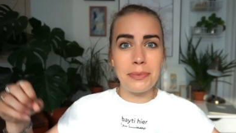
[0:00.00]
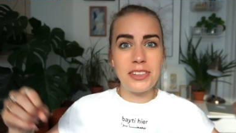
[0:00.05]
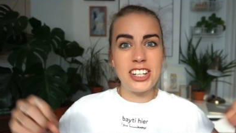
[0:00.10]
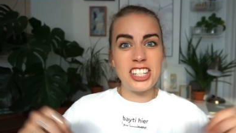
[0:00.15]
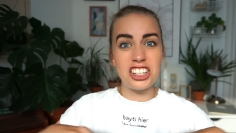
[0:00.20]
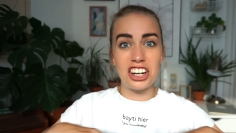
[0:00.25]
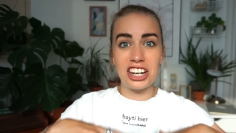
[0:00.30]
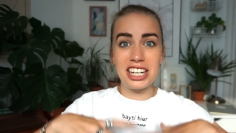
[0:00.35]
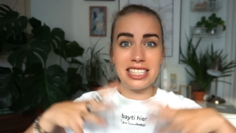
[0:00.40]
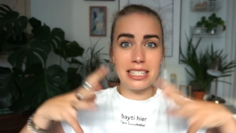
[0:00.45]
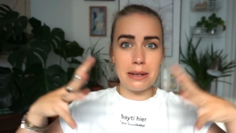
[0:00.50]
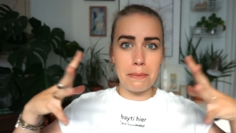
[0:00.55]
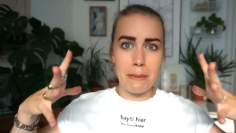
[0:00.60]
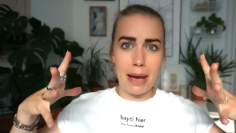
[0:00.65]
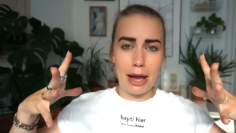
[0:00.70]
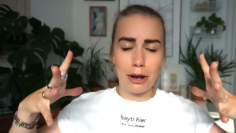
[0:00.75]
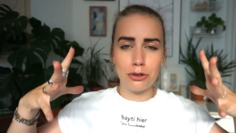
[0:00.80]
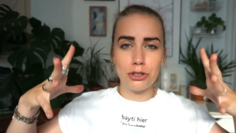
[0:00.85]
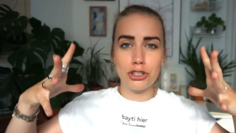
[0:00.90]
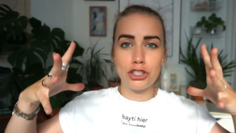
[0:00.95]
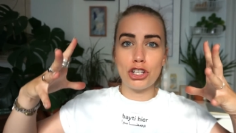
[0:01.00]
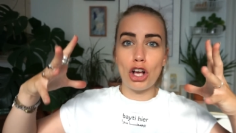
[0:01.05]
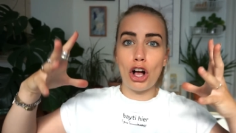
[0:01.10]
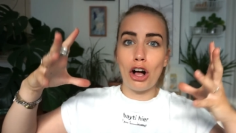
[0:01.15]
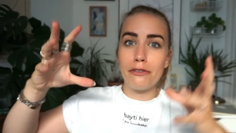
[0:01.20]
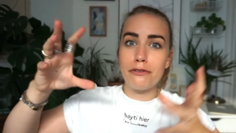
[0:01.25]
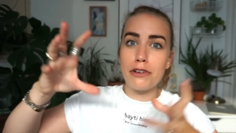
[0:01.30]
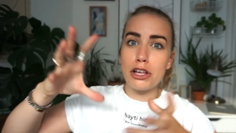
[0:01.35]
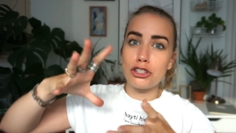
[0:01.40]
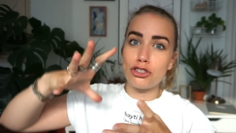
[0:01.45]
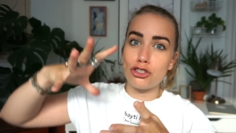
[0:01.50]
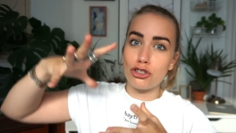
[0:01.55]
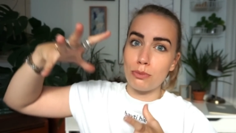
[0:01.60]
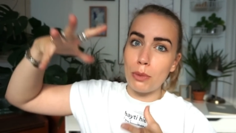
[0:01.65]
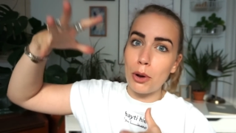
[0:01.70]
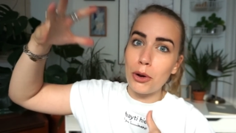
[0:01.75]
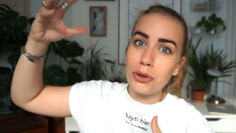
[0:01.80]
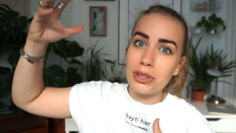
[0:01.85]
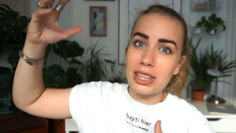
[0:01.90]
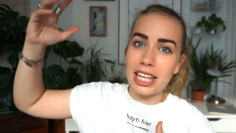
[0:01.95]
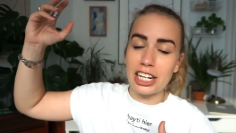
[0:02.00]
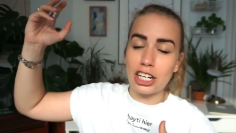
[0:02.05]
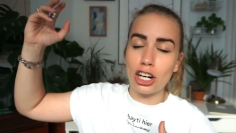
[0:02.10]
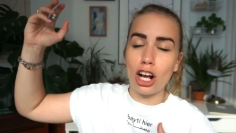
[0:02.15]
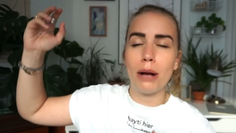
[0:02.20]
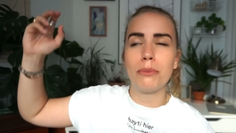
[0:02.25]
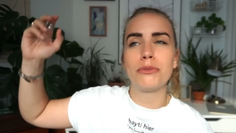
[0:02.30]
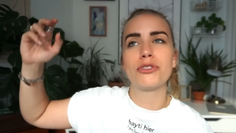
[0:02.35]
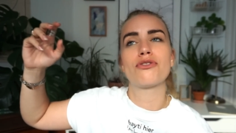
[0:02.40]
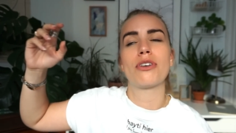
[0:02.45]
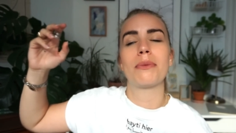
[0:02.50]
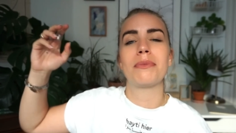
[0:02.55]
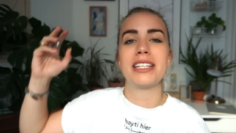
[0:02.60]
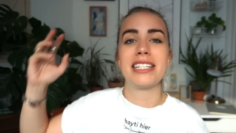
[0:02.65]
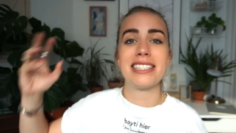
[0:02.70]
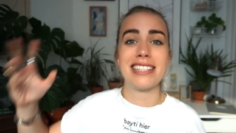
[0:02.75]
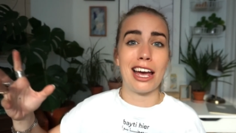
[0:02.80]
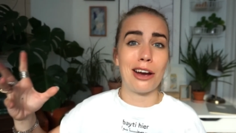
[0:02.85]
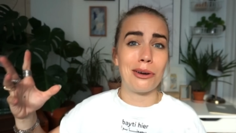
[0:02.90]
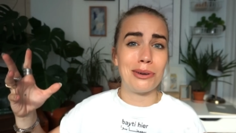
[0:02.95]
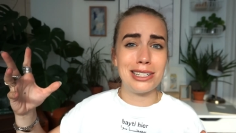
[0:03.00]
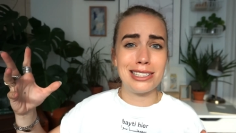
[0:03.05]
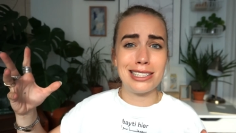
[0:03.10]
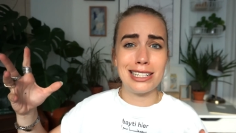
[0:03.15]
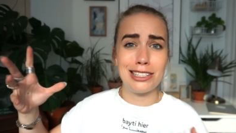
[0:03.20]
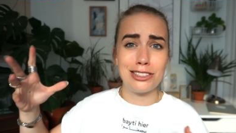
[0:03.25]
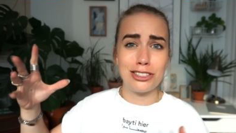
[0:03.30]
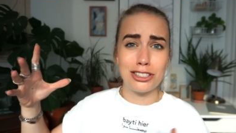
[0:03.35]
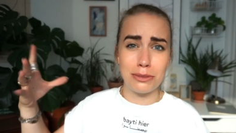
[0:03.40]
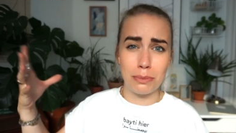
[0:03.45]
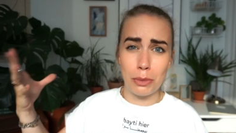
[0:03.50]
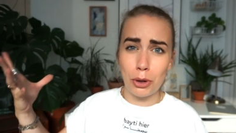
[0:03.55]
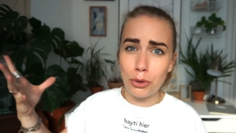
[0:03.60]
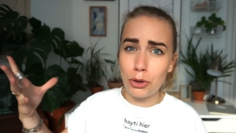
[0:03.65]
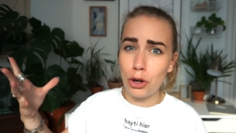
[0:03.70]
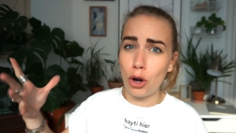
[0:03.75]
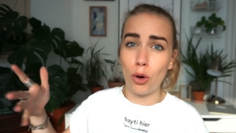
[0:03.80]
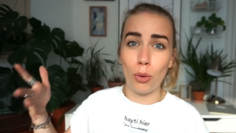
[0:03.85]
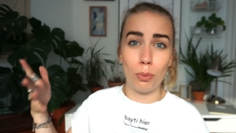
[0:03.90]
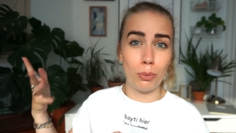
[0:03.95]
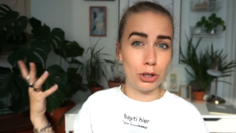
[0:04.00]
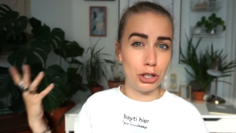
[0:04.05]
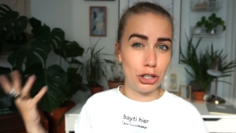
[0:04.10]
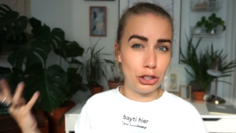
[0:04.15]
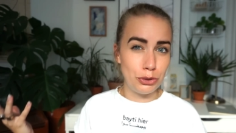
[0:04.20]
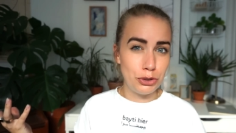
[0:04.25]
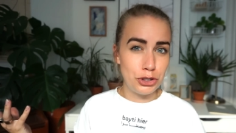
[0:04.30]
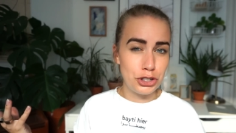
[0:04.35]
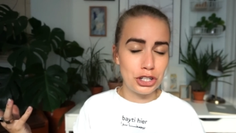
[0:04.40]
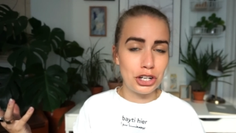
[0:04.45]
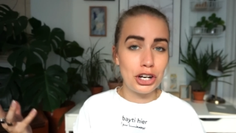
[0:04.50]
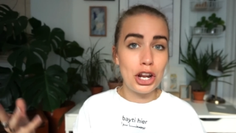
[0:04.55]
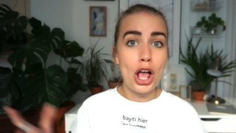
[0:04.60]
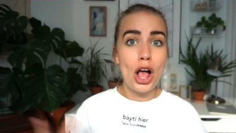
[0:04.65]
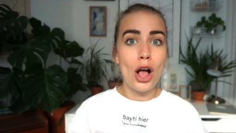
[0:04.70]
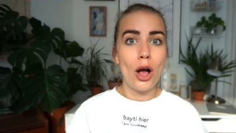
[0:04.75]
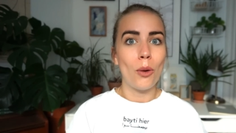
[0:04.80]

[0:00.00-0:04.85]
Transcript: giant amount of smoke that comes from the towers is smoke or pollution,